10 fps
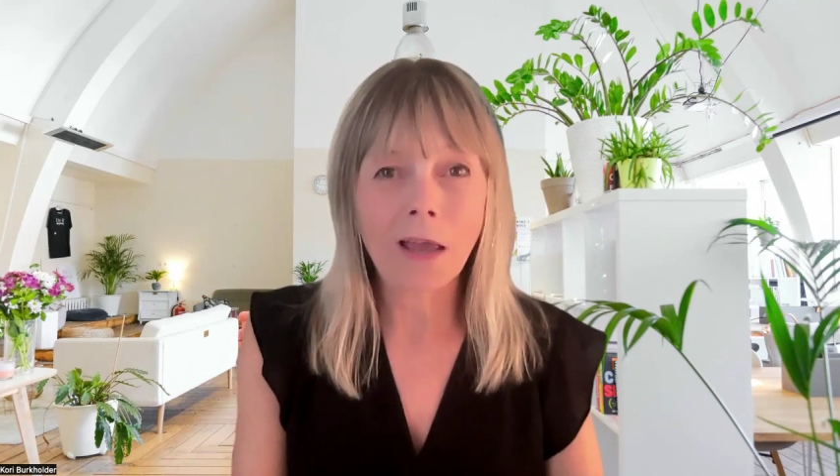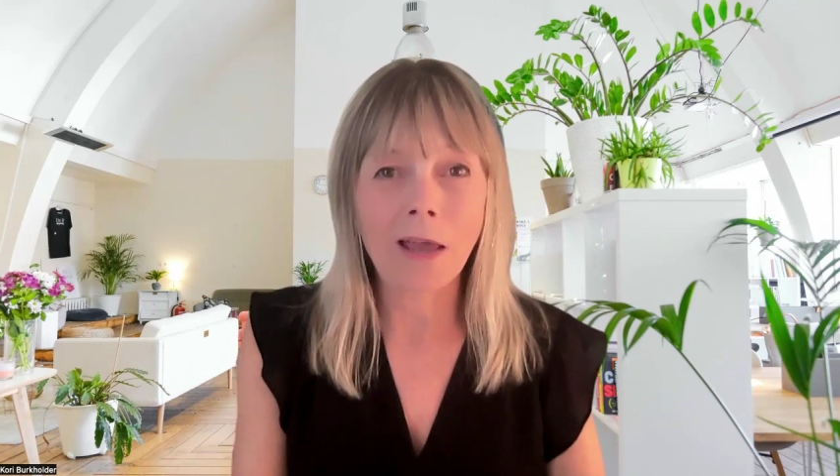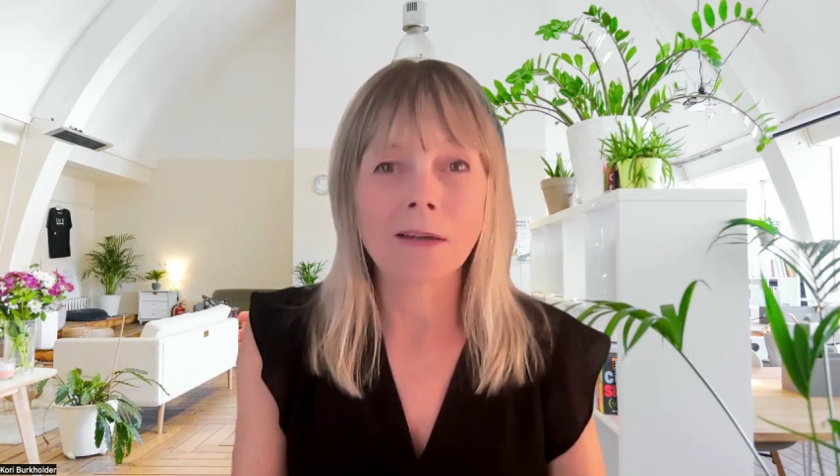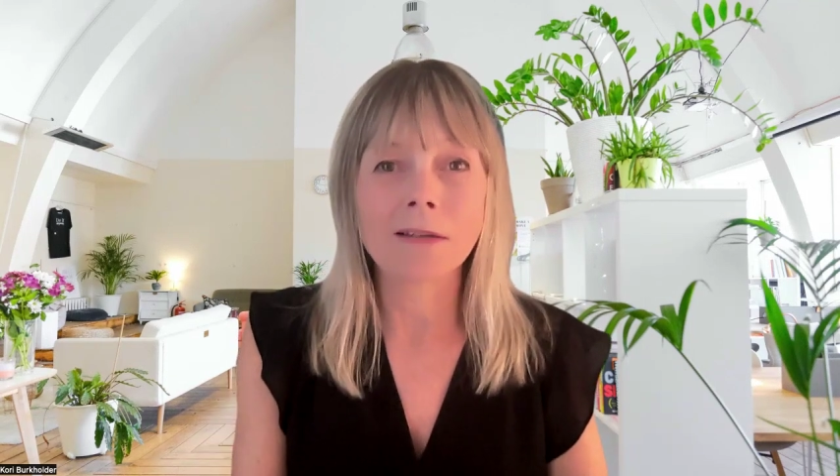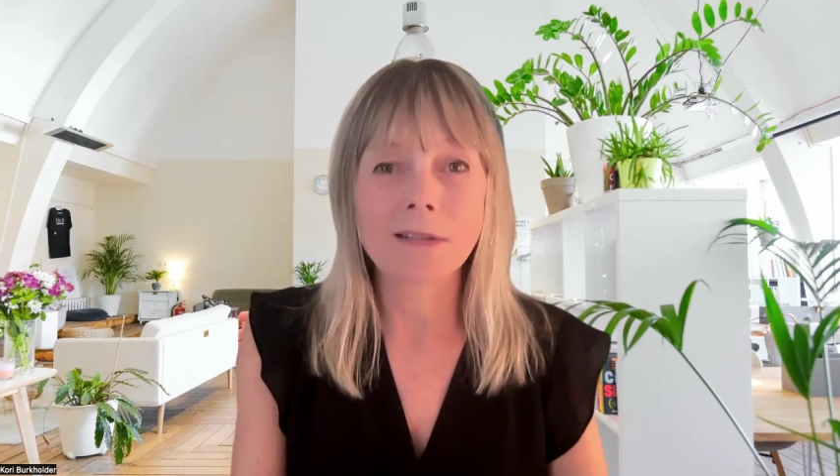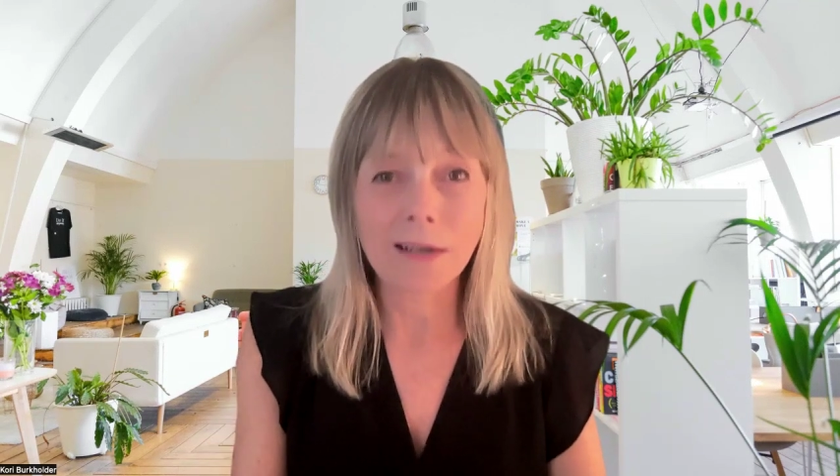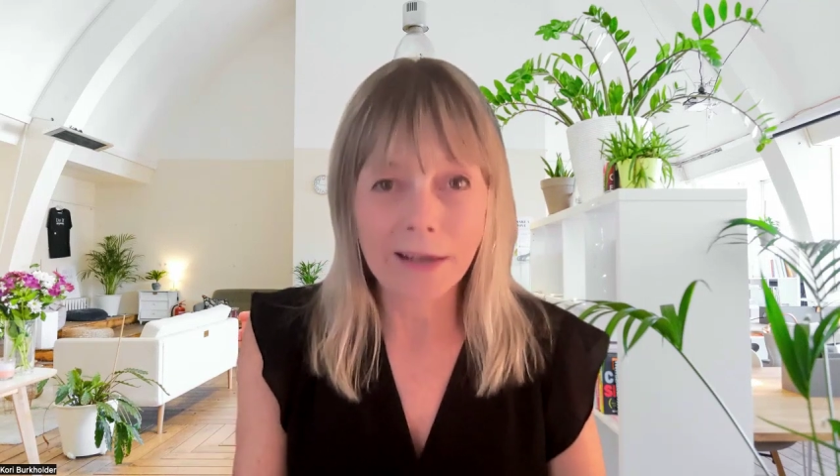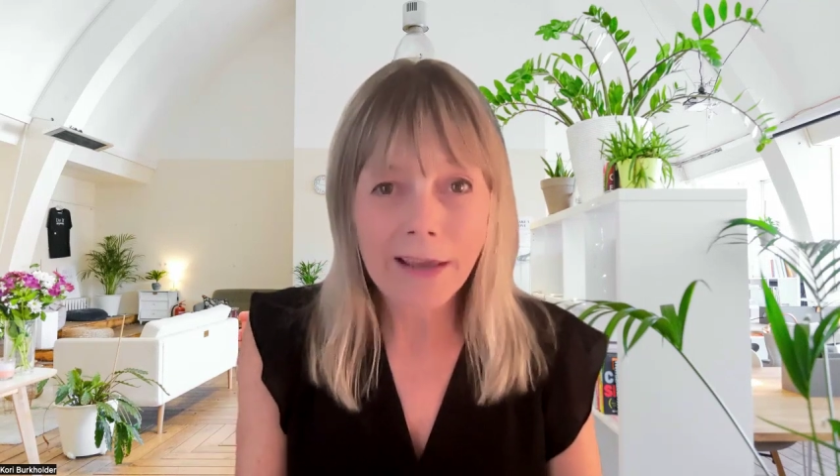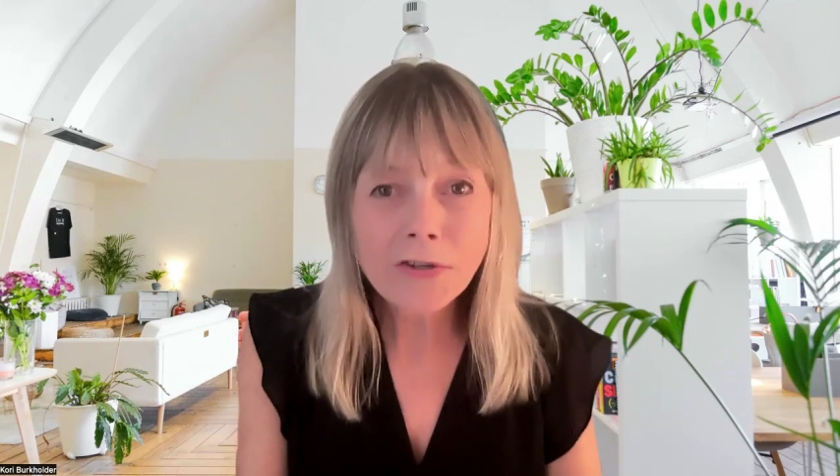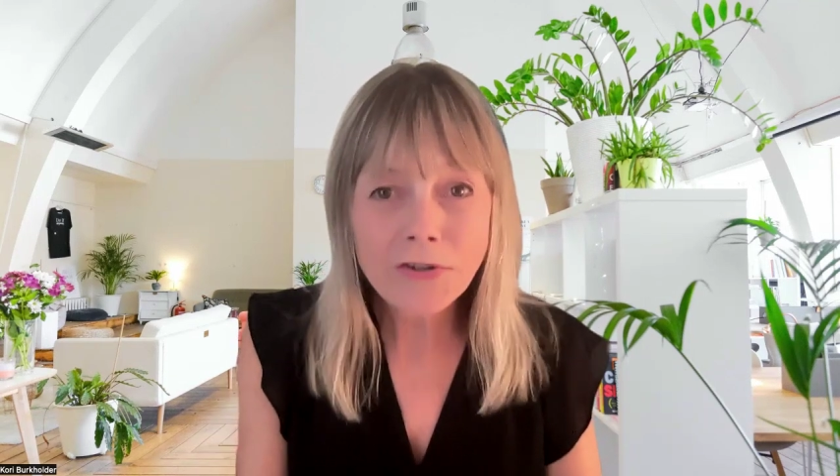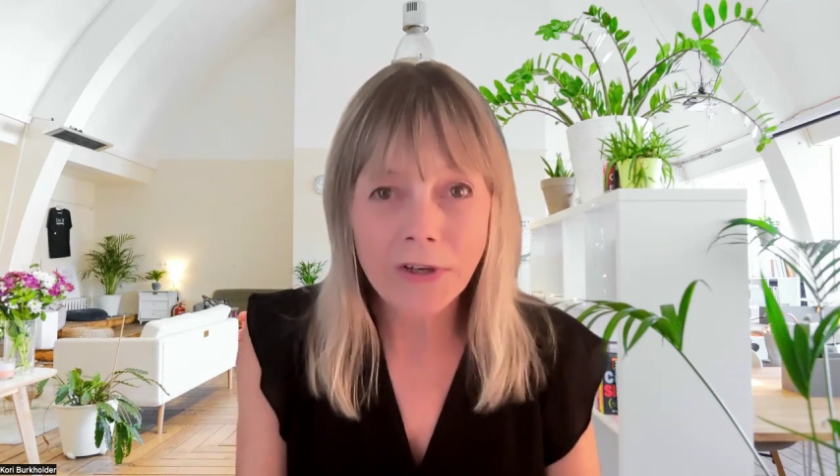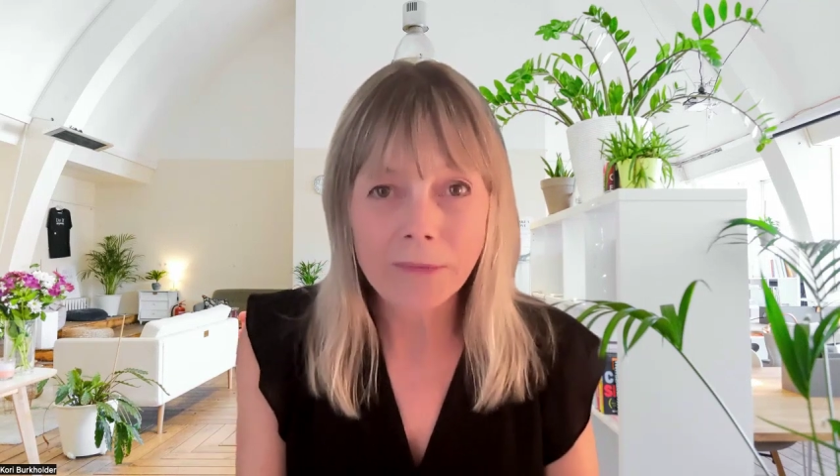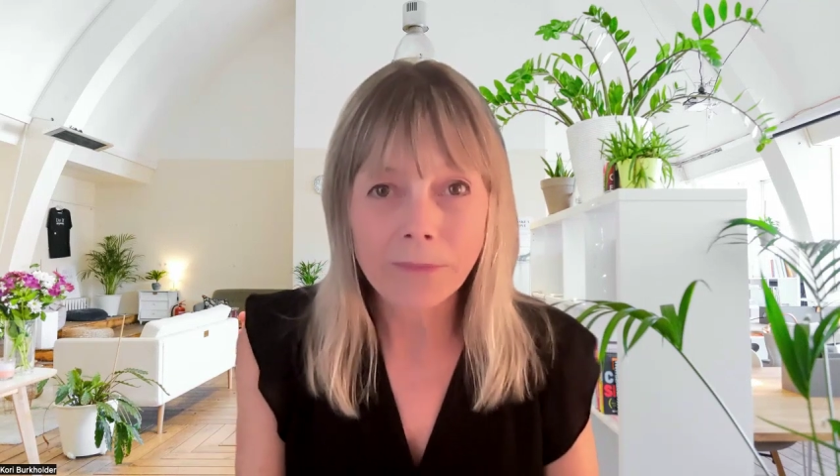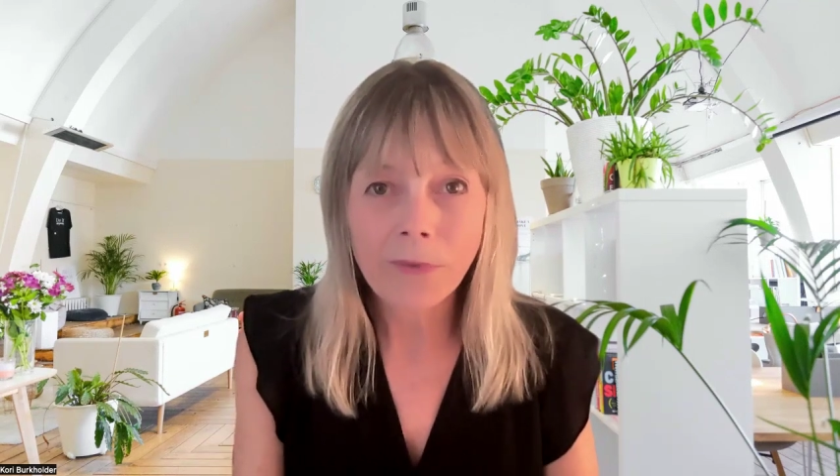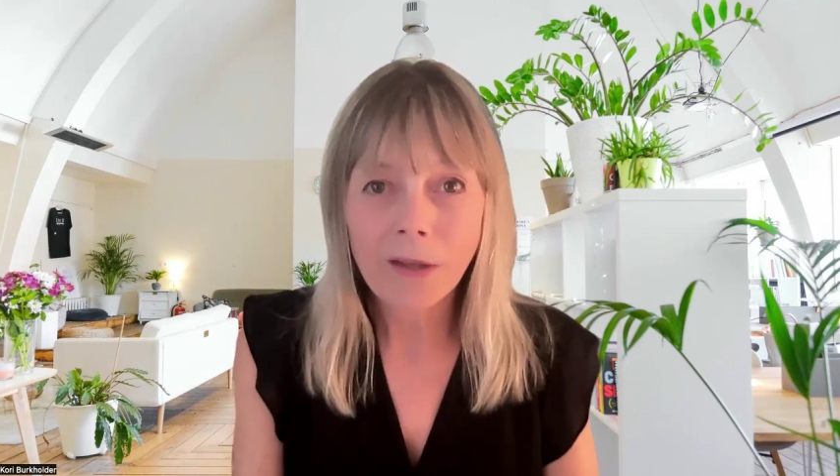and
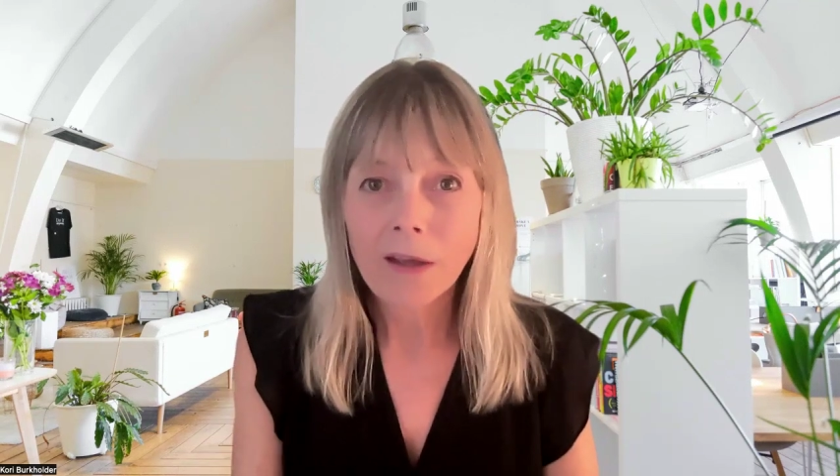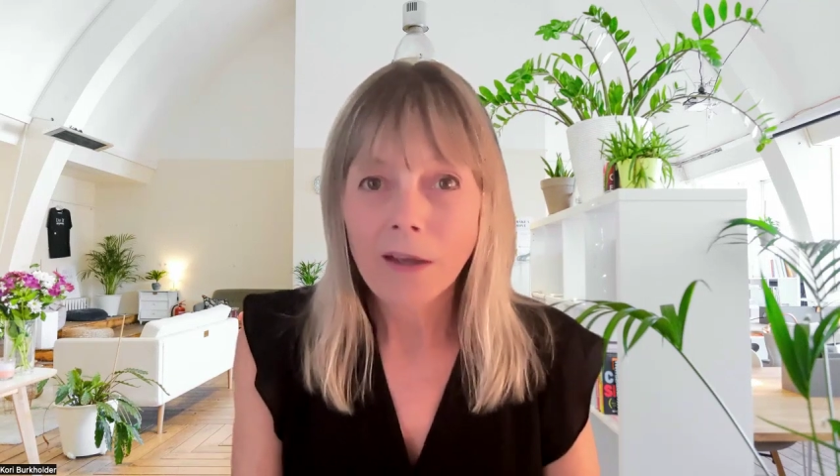dedication.